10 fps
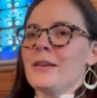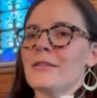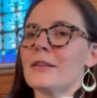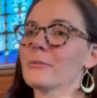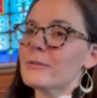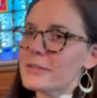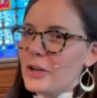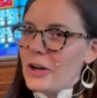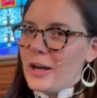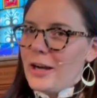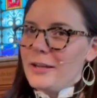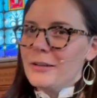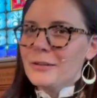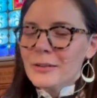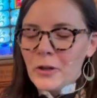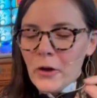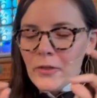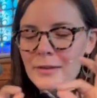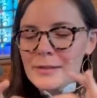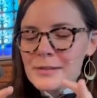that it was God
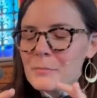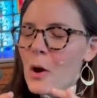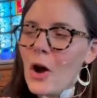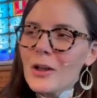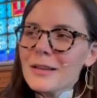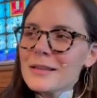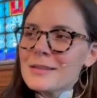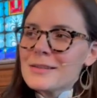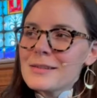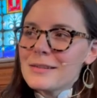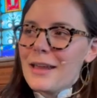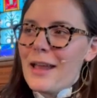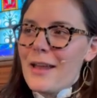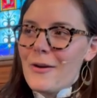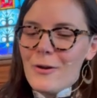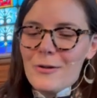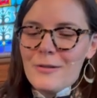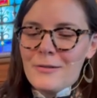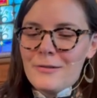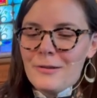on the smallest scale,
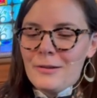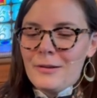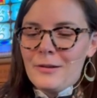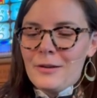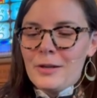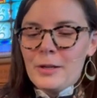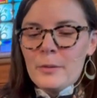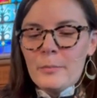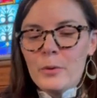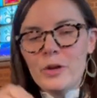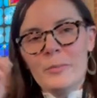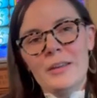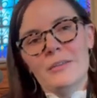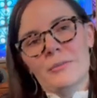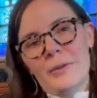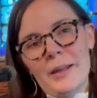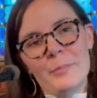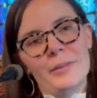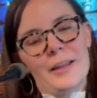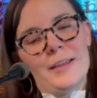putting me in the
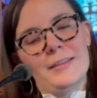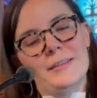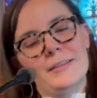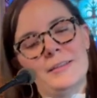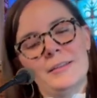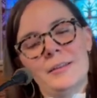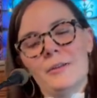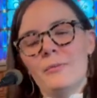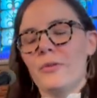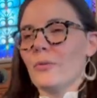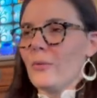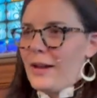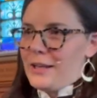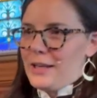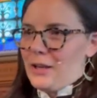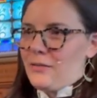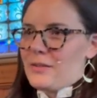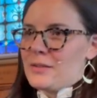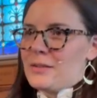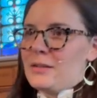right place with the right
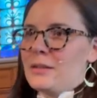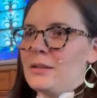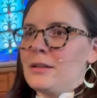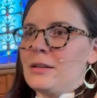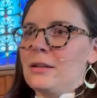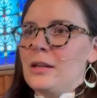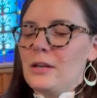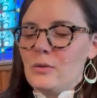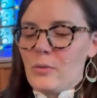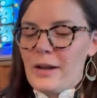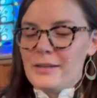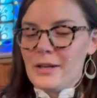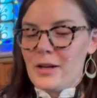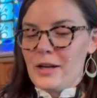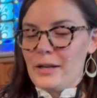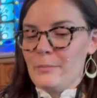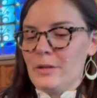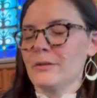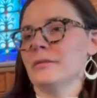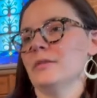gifts and the right time
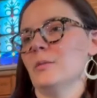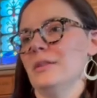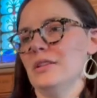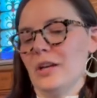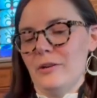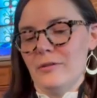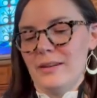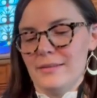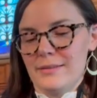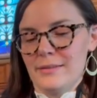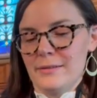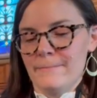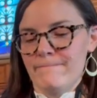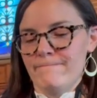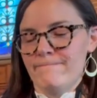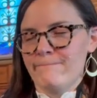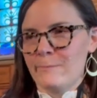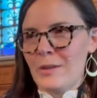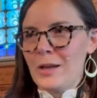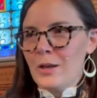to be generous.
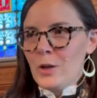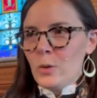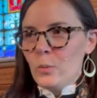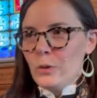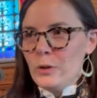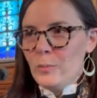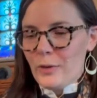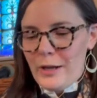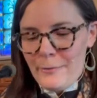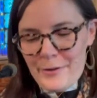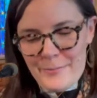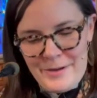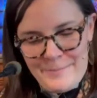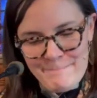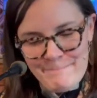Will you pray with me?